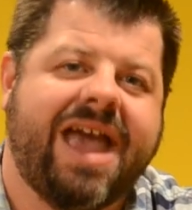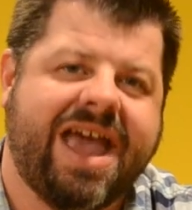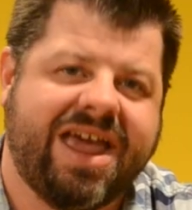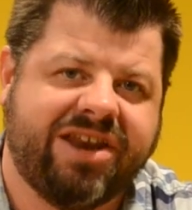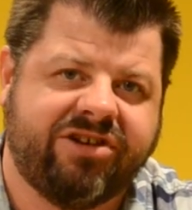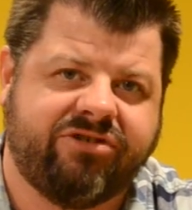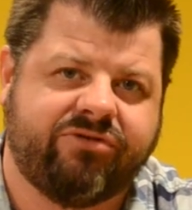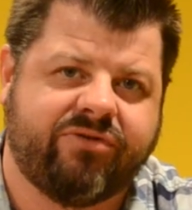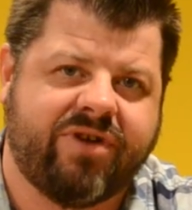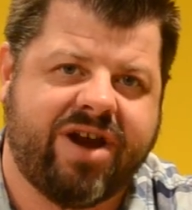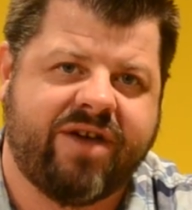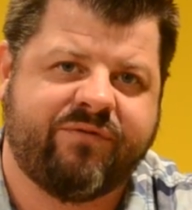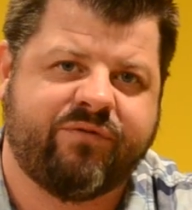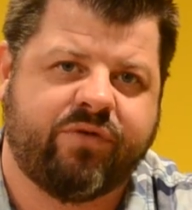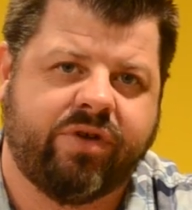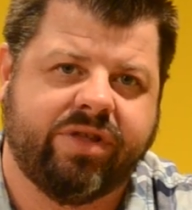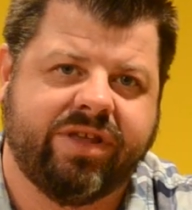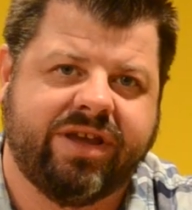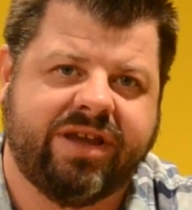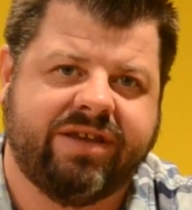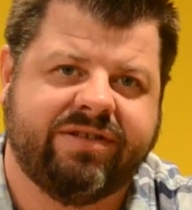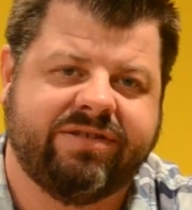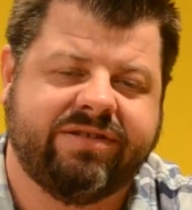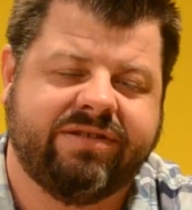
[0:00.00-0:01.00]
and a draft
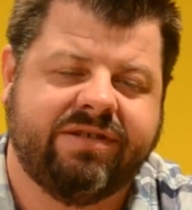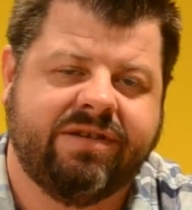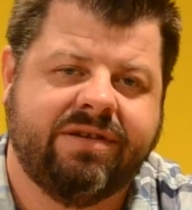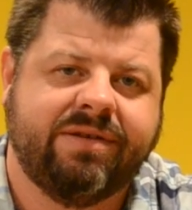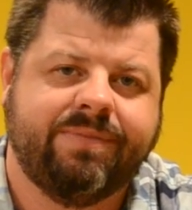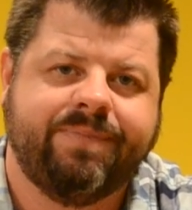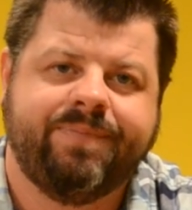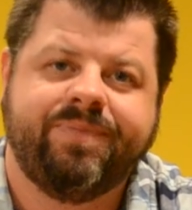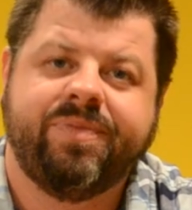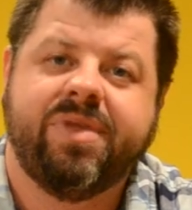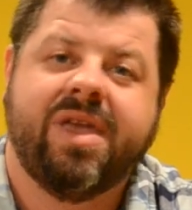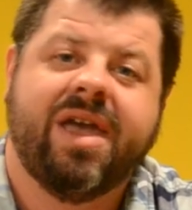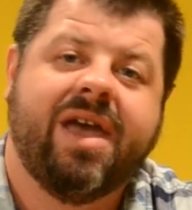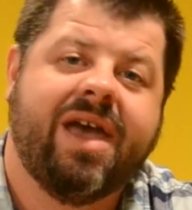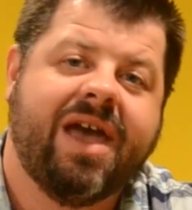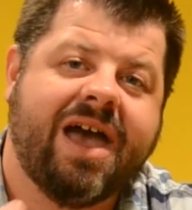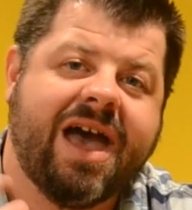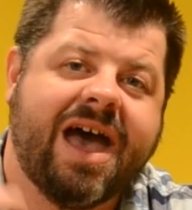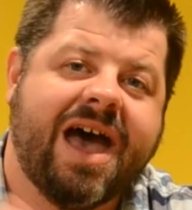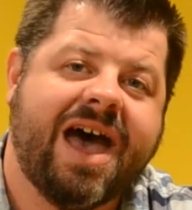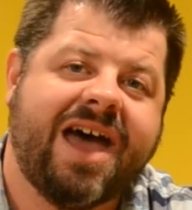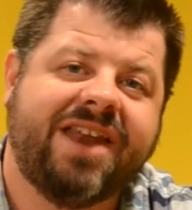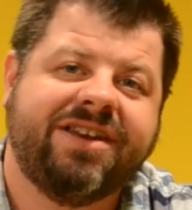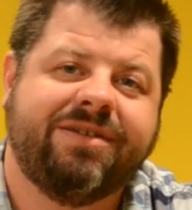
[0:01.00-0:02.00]
release.
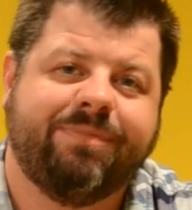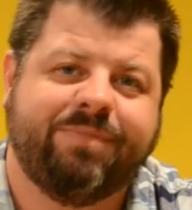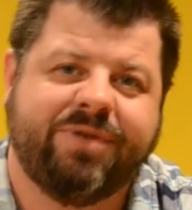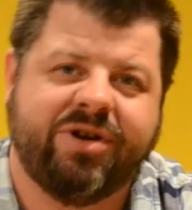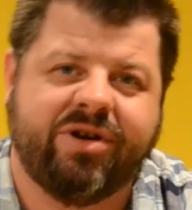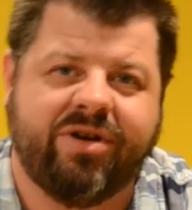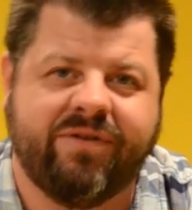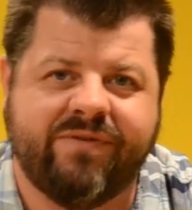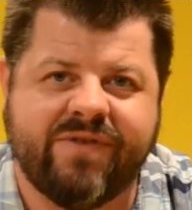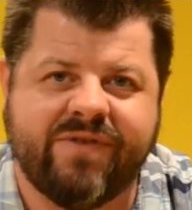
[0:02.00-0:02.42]
On to beer